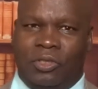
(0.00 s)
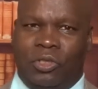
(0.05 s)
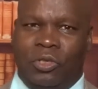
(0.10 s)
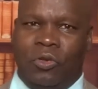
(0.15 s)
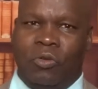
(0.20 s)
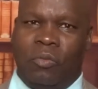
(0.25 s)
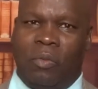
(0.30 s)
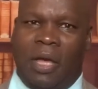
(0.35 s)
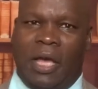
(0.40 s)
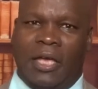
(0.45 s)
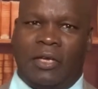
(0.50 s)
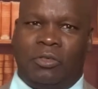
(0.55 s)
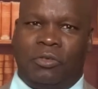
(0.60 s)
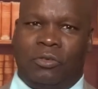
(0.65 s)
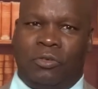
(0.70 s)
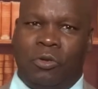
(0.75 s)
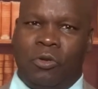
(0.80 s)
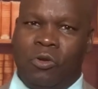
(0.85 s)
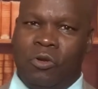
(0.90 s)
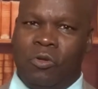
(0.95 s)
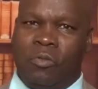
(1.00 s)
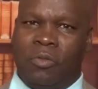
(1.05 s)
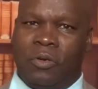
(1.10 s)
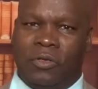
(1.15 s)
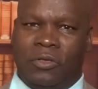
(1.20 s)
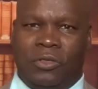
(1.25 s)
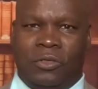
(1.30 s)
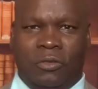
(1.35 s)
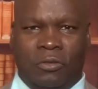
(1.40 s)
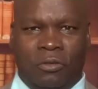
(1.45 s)
to my
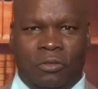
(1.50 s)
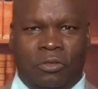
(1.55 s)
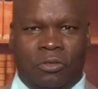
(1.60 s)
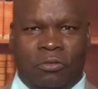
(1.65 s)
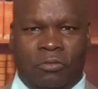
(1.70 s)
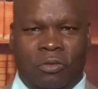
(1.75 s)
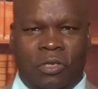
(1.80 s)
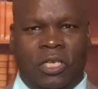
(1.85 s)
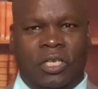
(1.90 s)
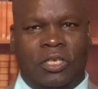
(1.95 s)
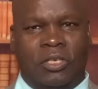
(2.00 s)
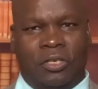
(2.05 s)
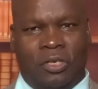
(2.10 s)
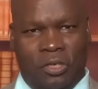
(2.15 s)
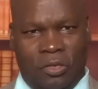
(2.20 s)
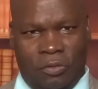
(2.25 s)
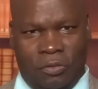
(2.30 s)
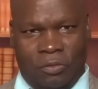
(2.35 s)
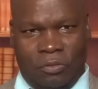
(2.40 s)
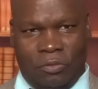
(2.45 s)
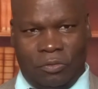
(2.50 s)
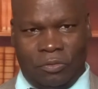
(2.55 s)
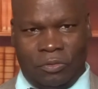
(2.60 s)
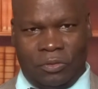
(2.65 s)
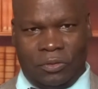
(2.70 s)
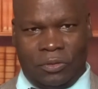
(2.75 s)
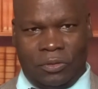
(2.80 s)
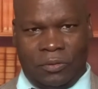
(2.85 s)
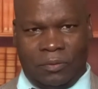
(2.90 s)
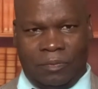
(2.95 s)
tumor surgery
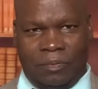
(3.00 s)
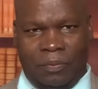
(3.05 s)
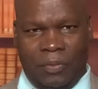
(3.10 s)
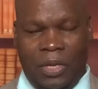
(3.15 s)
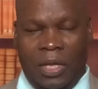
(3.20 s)
news?